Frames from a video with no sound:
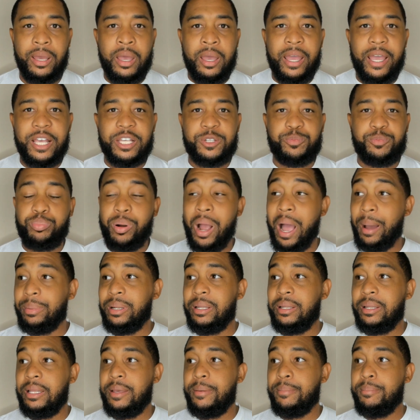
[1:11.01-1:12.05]
is
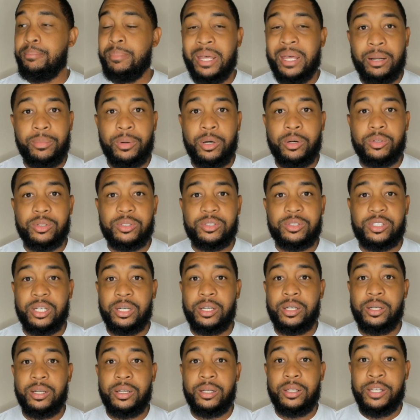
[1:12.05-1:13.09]
probably minimal
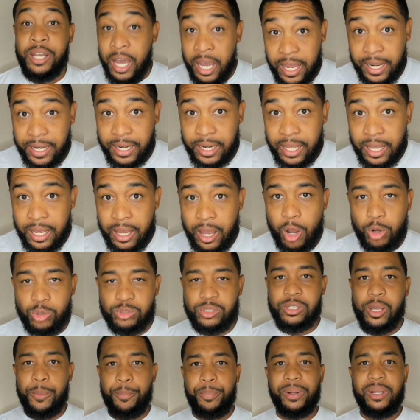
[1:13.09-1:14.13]
to none on
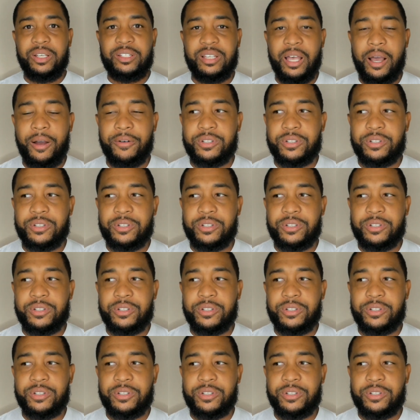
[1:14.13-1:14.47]
some police